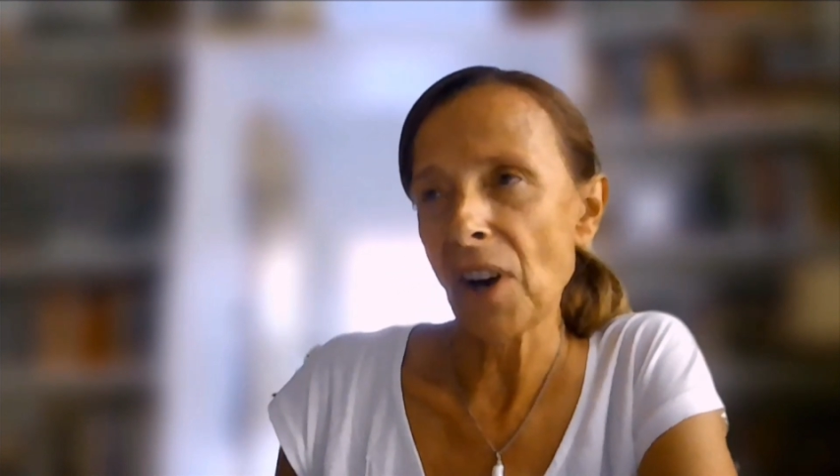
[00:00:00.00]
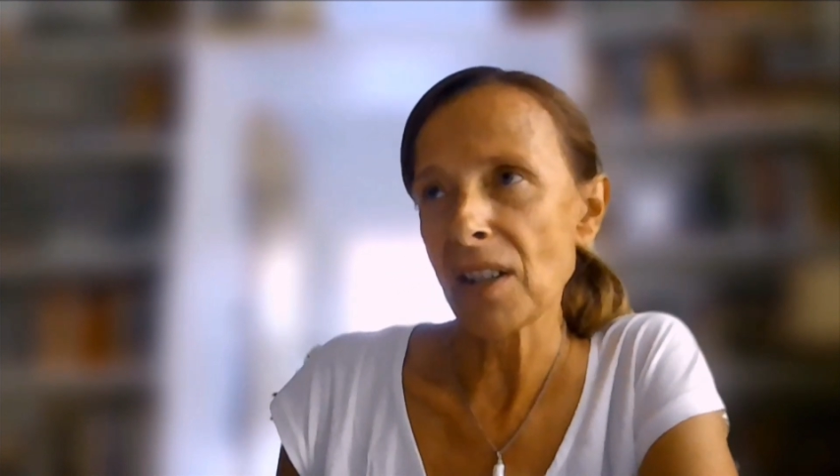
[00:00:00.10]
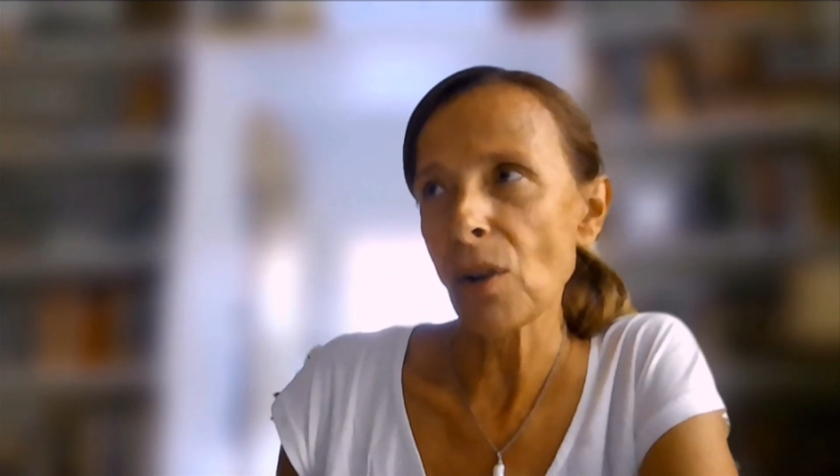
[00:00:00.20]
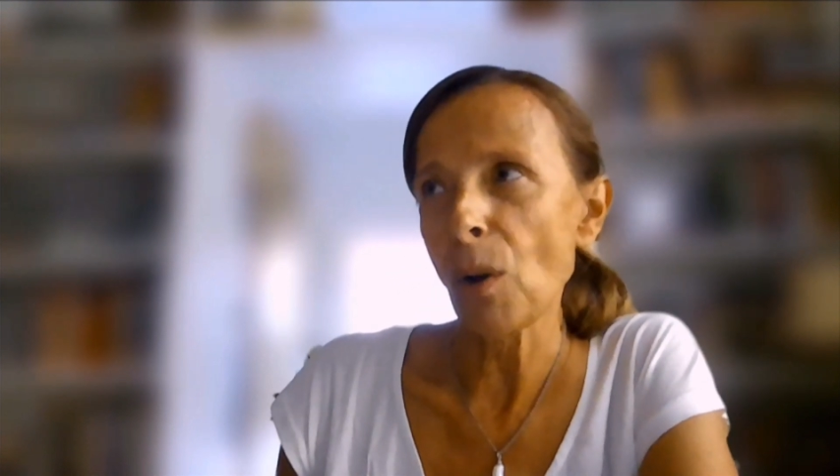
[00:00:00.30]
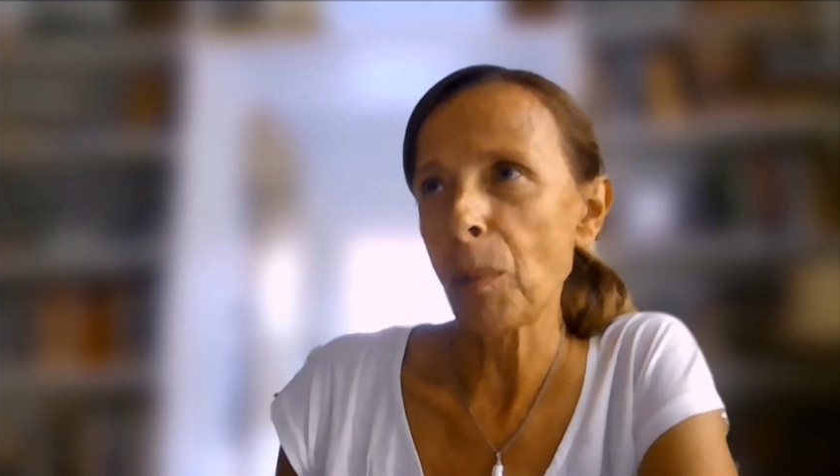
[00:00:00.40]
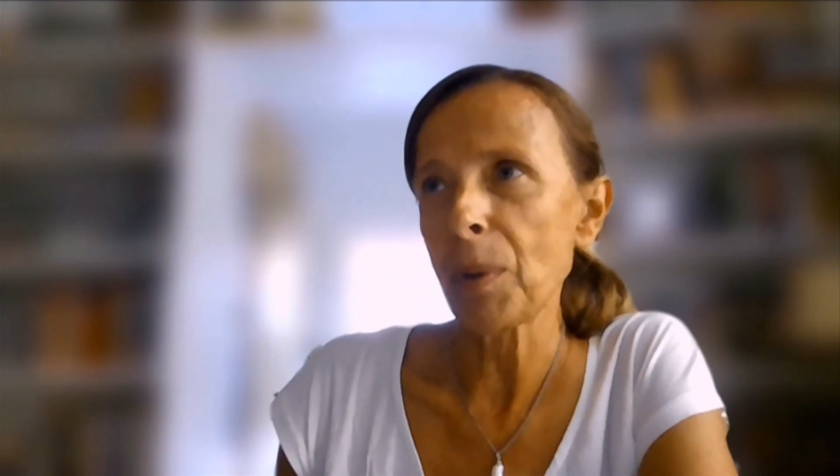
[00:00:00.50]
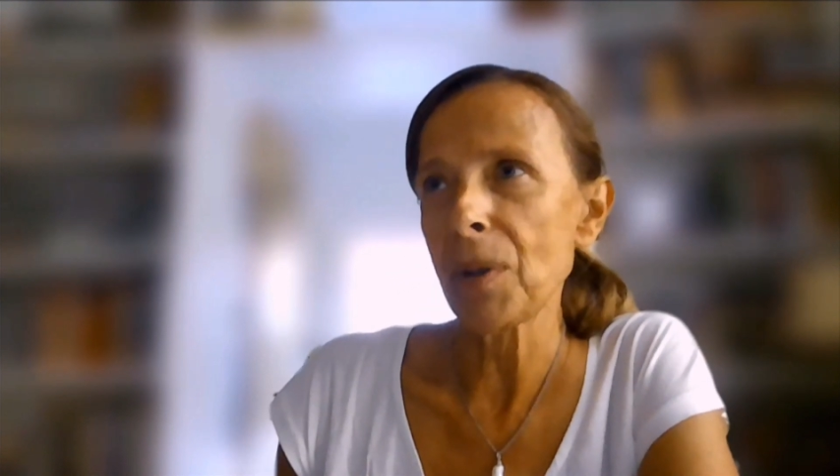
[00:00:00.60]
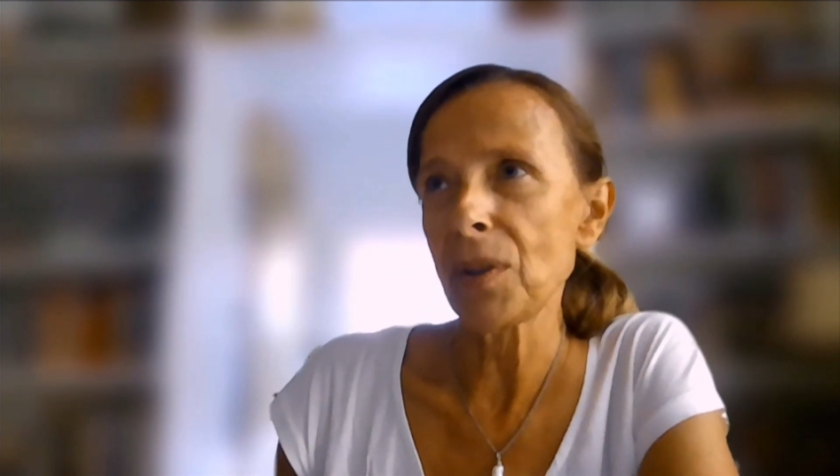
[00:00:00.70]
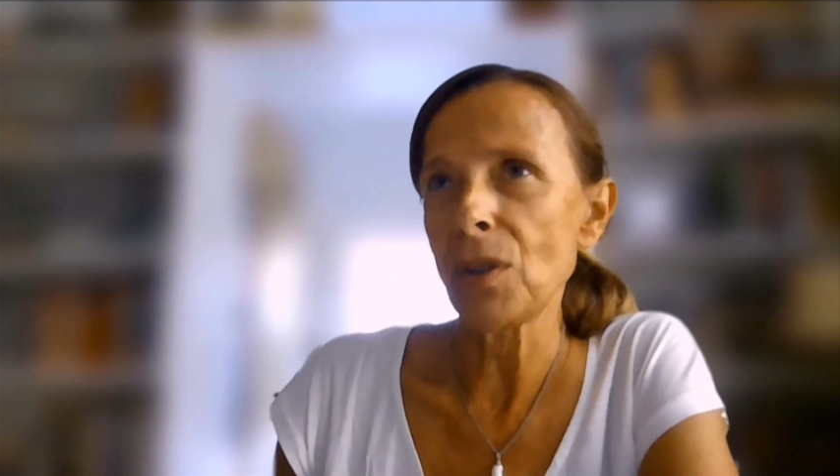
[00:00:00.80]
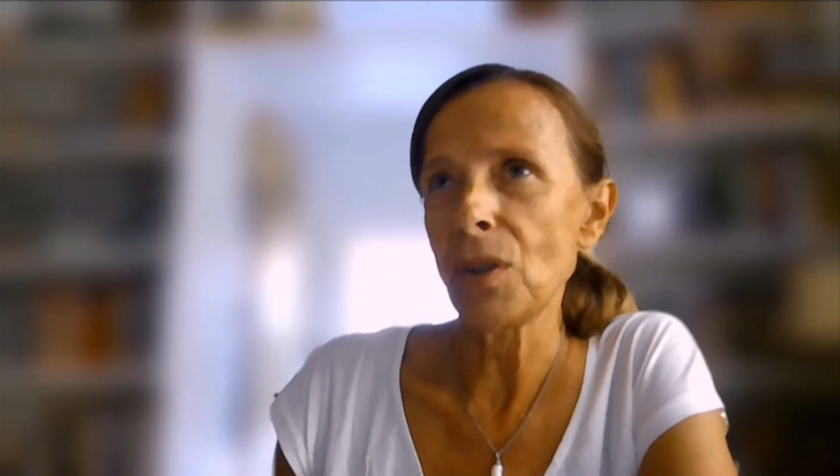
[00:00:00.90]

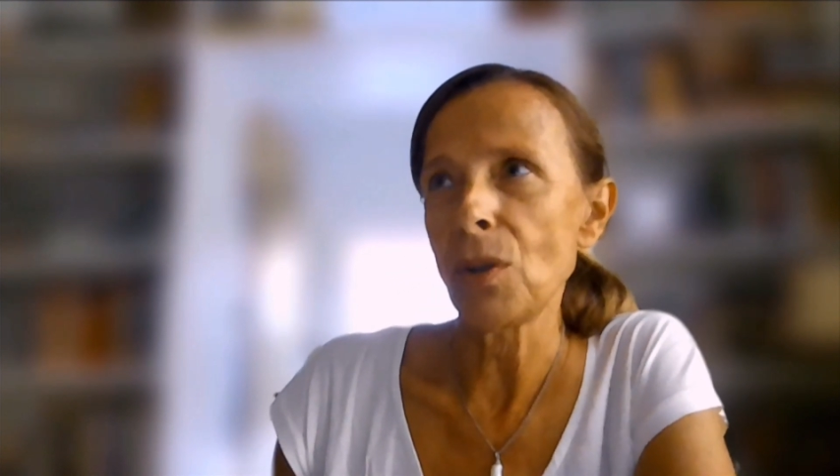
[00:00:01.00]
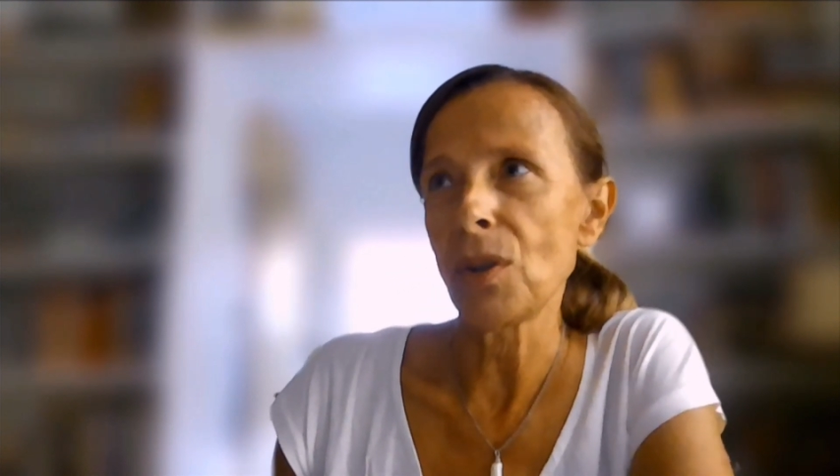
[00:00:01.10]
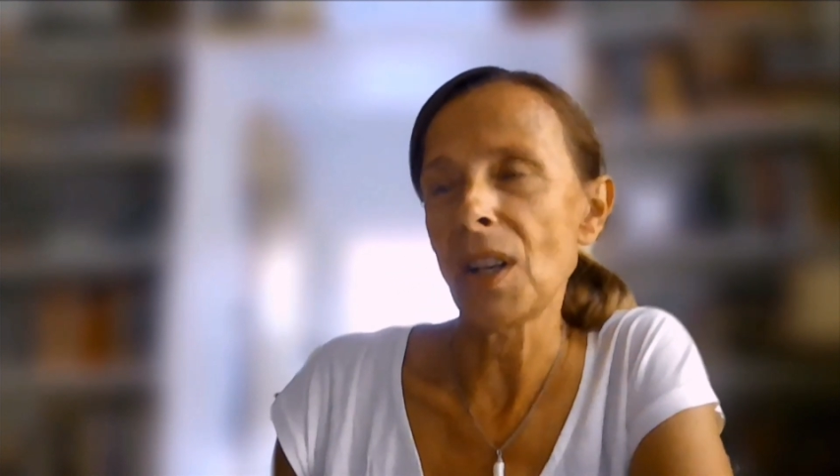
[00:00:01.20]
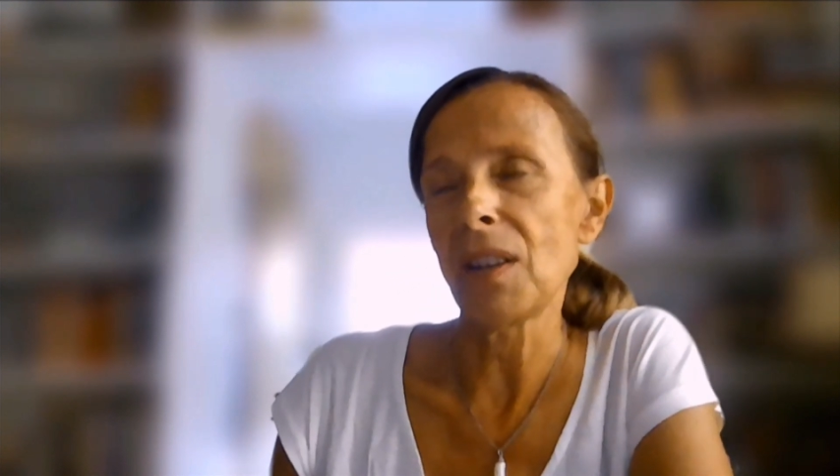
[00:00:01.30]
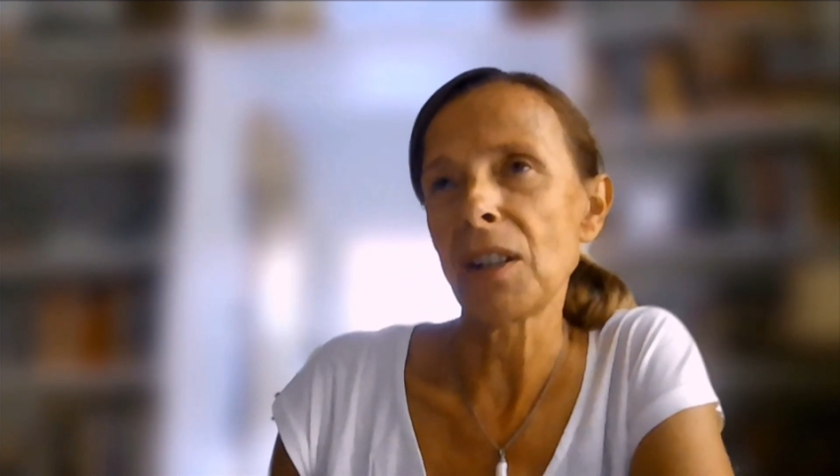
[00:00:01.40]
grasshoppers using